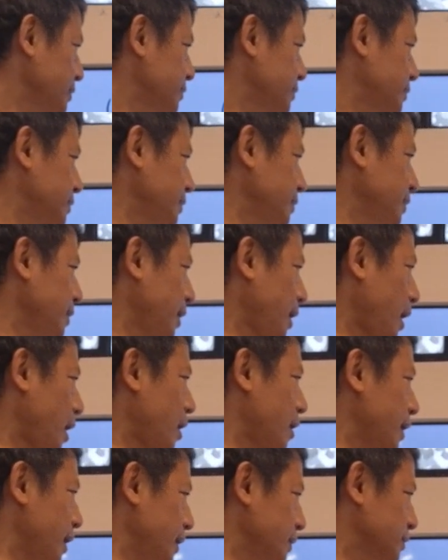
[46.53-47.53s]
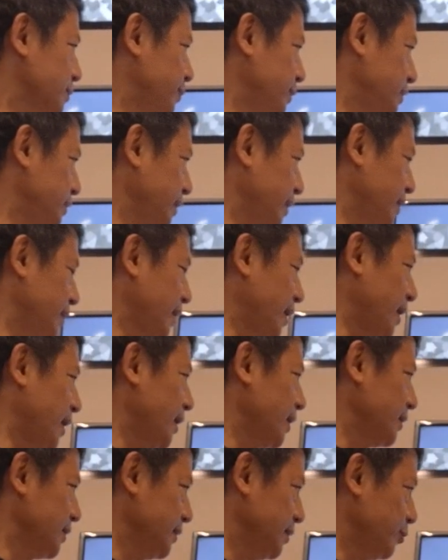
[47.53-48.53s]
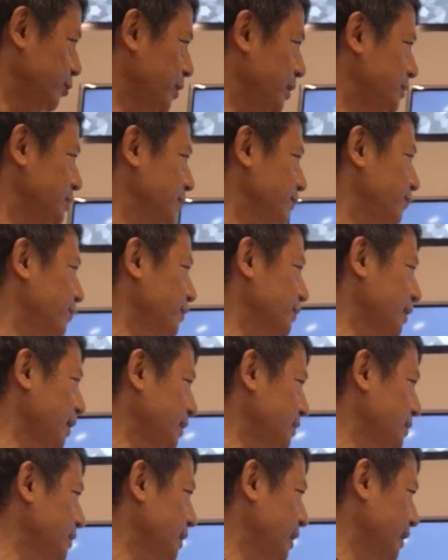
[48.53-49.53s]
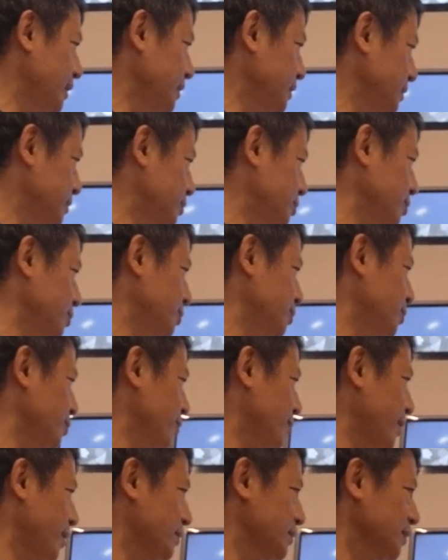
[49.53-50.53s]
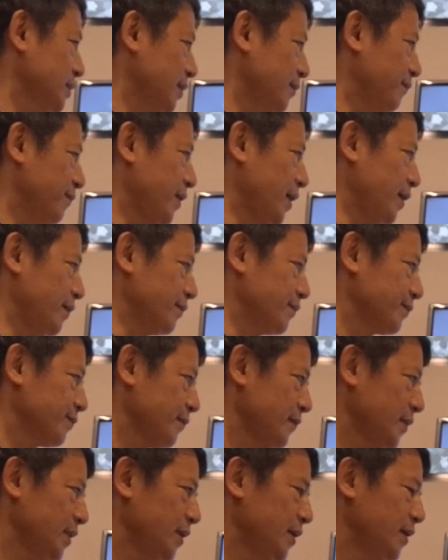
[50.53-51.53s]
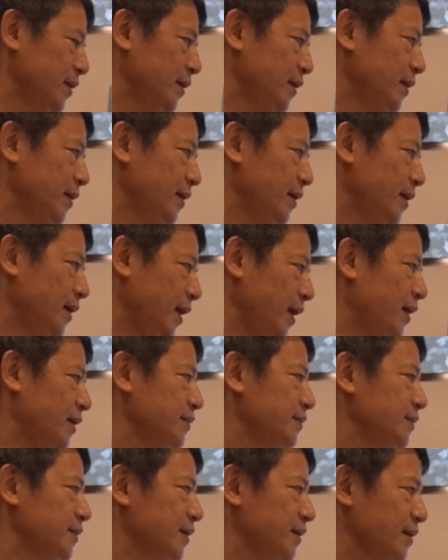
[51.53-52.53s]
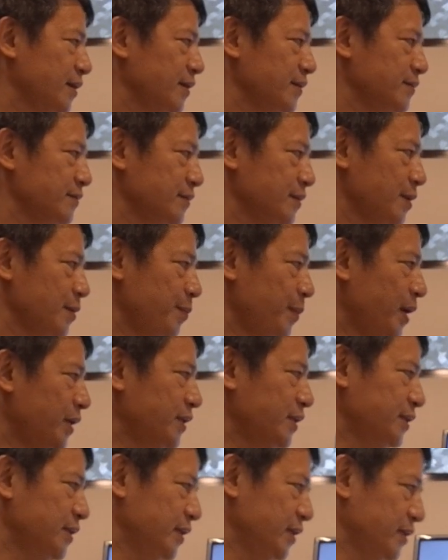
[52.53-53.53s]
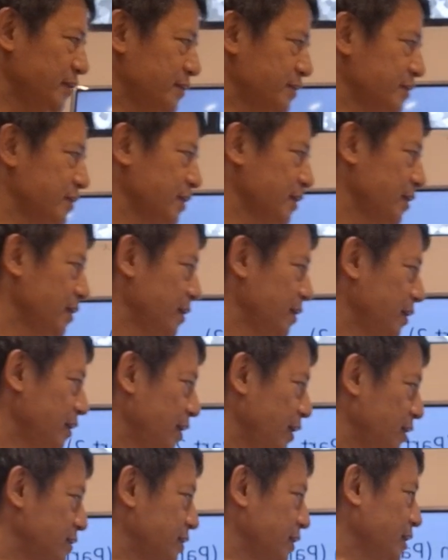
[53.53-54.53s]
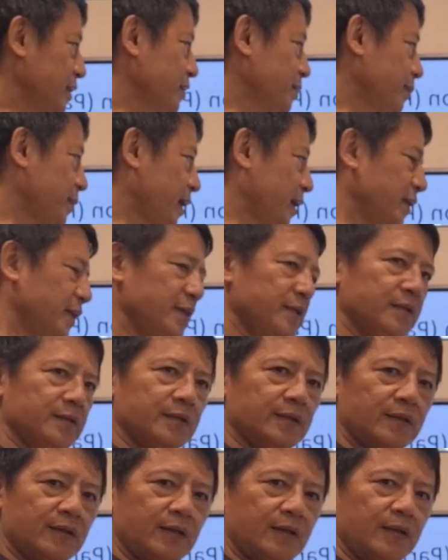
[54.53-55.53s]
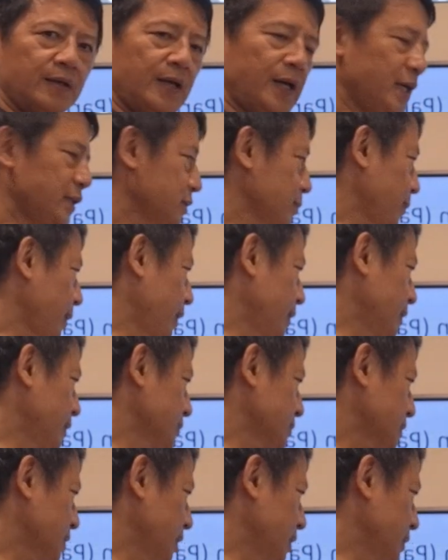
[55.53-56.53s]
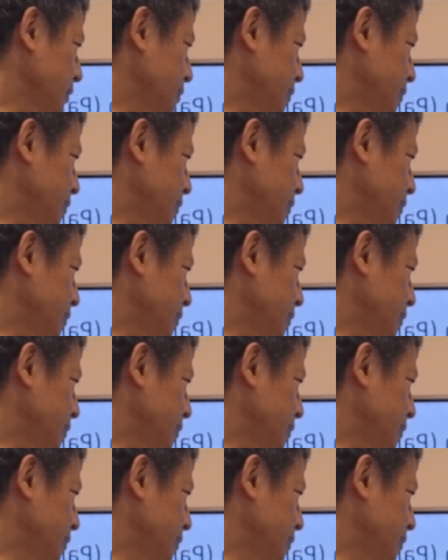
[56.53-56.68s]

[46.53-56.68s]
CRSP data ranging from 1990 to 2005. And money is in the money, S minus K